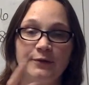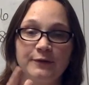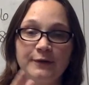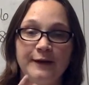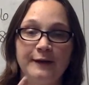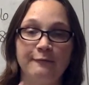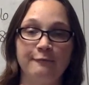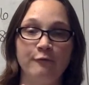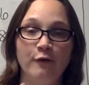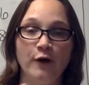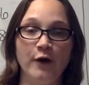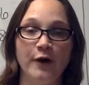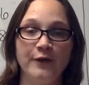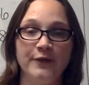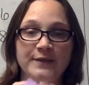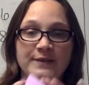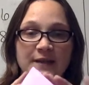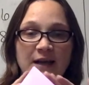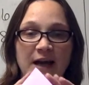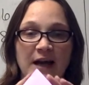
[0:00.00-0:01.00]
3, 4 on
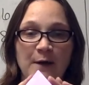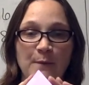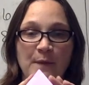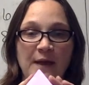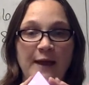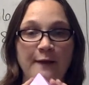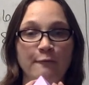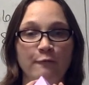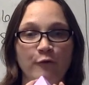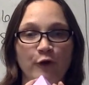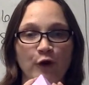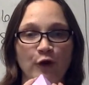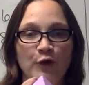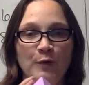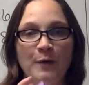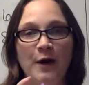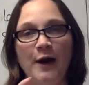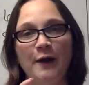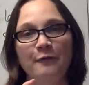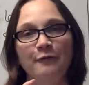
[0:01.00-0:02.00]
the top, and 4 on the
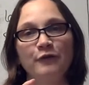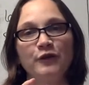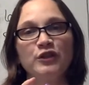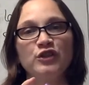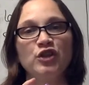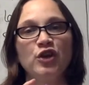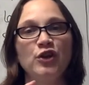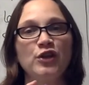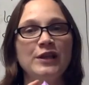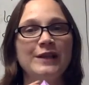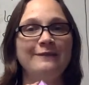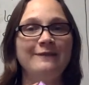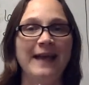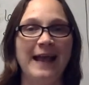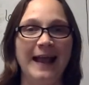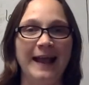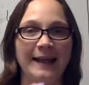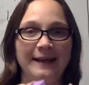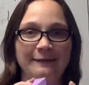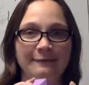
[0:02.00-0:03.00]
bottom for a total of
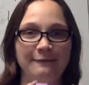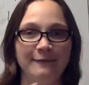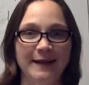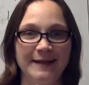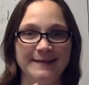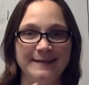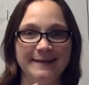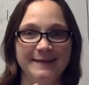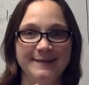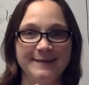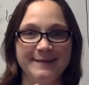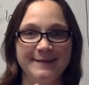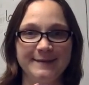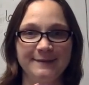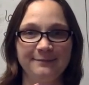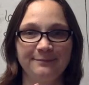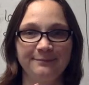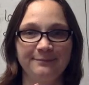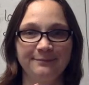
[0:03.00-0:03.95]
8 faces.